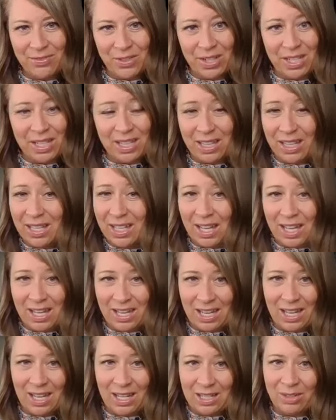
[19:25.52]
for healing,
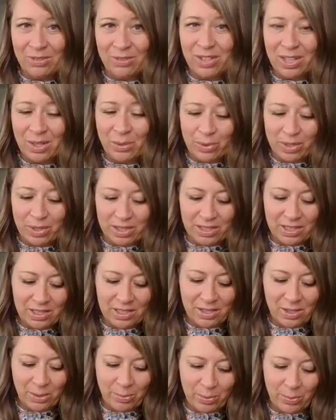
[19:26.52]
and it really worked
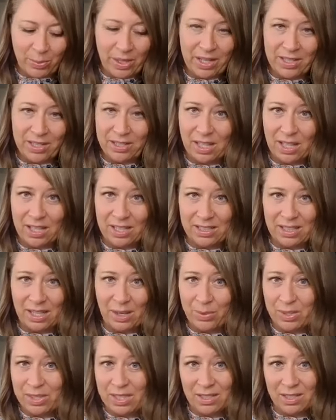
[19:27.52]
super well, as long as
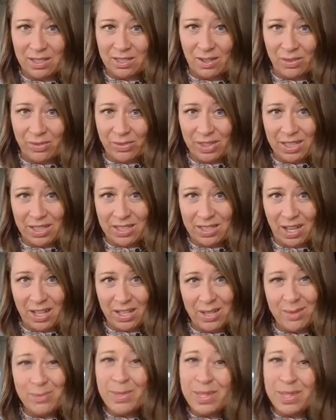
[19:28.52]
I wasn't overly talking.